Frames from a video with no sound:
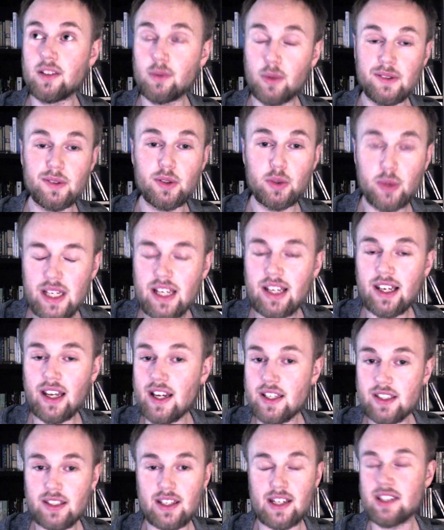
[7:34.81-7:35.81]
we will
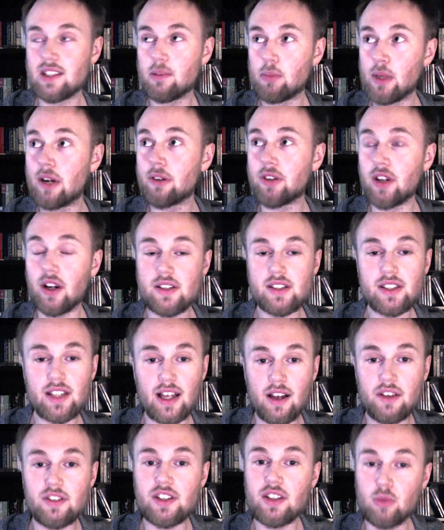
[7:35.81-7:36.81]
realize things about
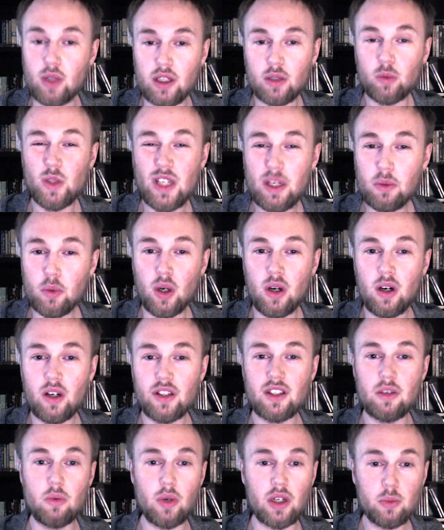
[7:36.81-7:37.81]
ourselves and what we want
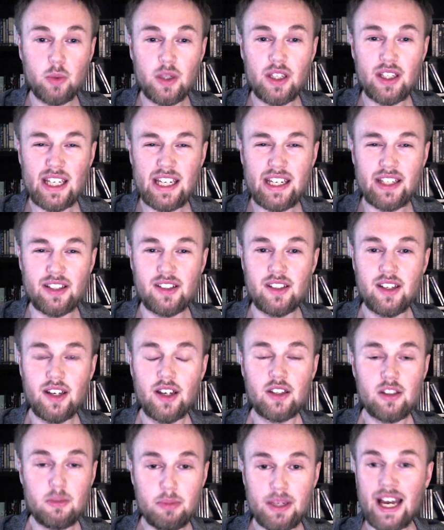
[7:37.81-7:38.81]
and what we need
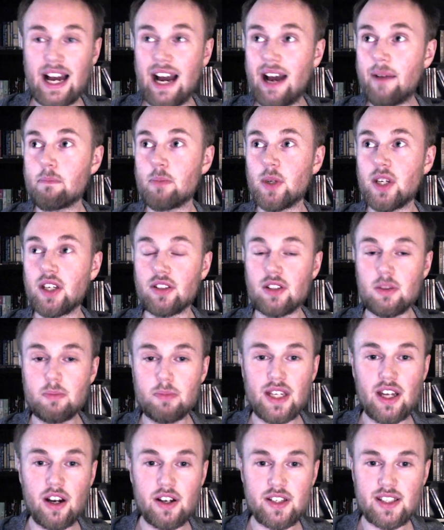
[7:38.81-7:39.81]
to be happy and to
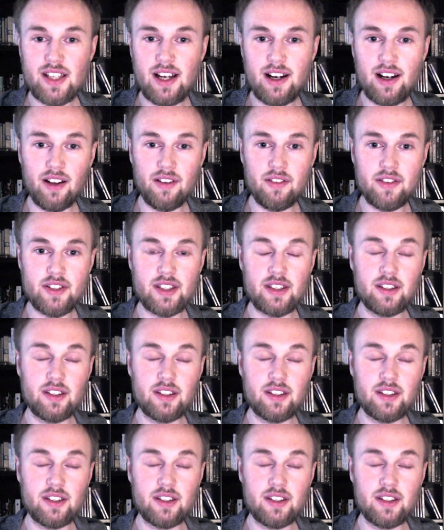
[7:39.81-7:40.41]
be ourselves.